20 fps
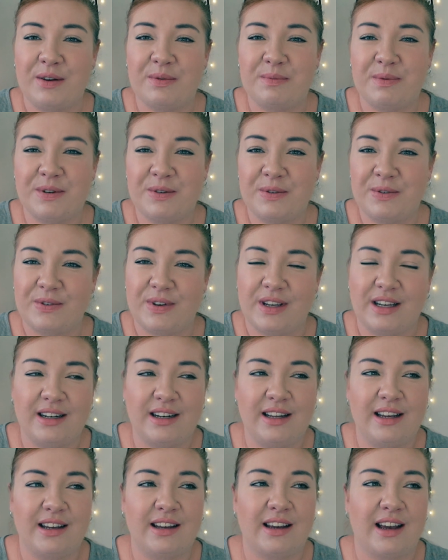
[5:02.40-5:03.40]
I've been
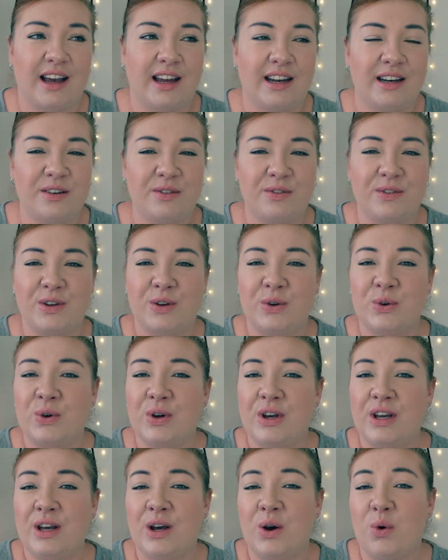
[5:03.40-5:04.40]
feeling, and if you
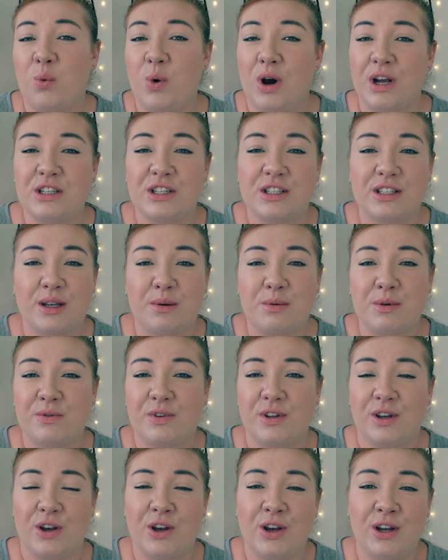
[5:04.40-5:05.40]
watched some of
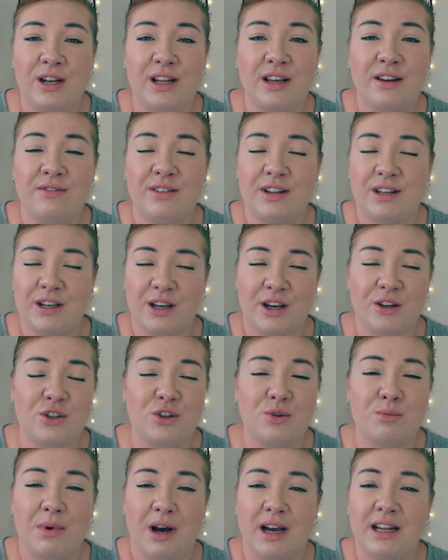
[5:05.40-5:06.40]
the earlier videos,
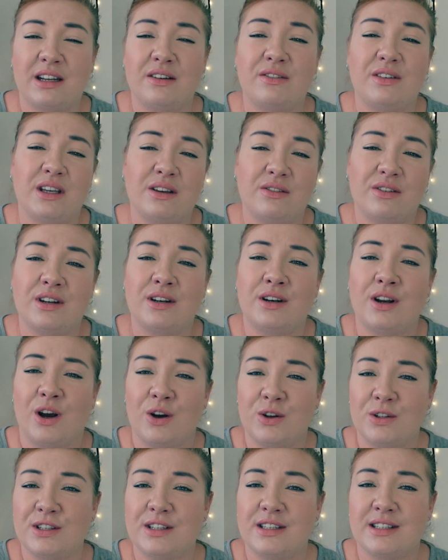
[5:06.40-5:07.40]
you might have even
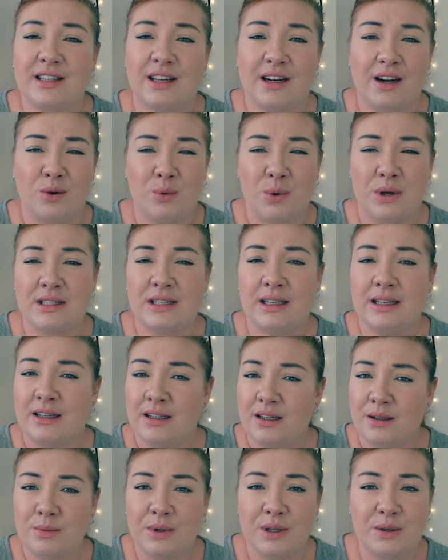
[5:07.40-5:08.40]
noticed that I was a
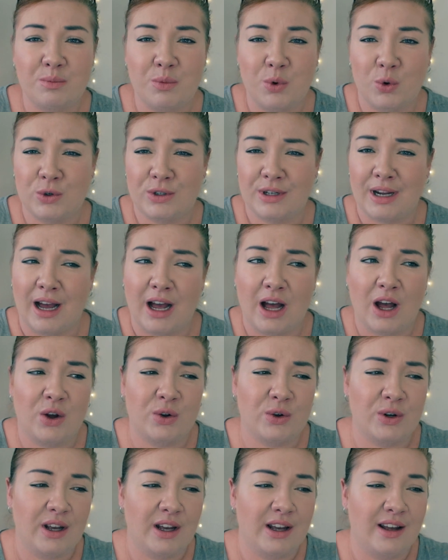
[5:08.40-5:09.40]
little bit more
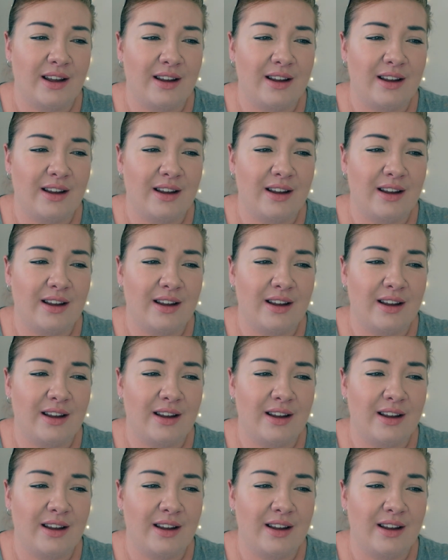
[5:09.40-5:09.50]
down,